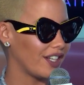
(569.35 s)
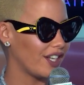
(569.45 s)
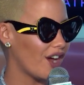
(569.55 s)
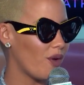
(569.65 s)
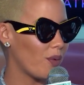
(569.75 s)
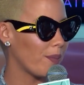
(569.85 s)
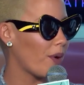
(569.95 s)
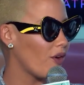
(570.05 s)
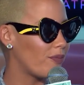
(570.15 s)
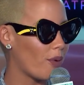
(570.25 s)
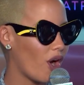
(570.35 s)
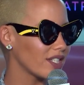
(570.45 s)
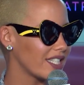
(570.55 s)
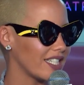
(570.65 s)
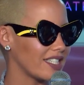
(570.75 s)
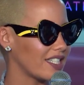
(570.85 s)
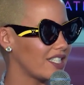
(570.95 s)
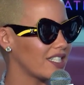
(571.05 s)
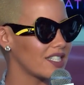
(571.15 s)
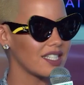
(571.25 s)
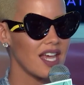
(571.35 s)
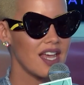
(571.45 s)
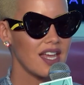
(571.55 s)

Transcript: You know, we're both bosses. It just